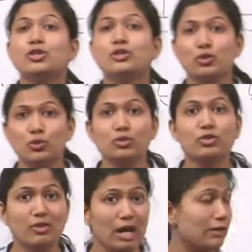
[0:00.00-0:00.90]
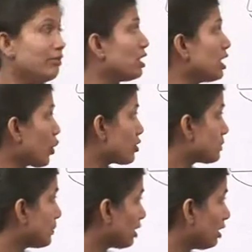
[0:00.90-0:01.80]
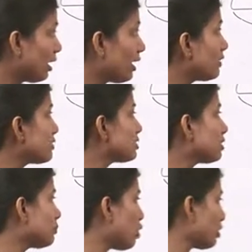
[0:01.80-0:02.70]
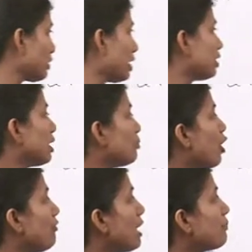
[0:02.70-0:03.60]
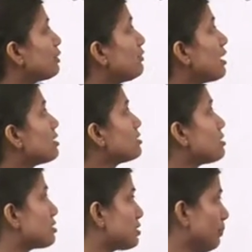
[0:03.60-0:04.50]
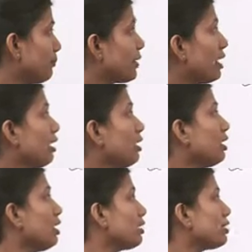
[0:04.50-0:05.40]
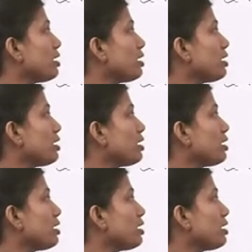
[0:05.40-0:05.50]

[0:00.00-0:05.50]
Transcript: to drive loudspeaker. Here we see the block diagram of amplifier system. The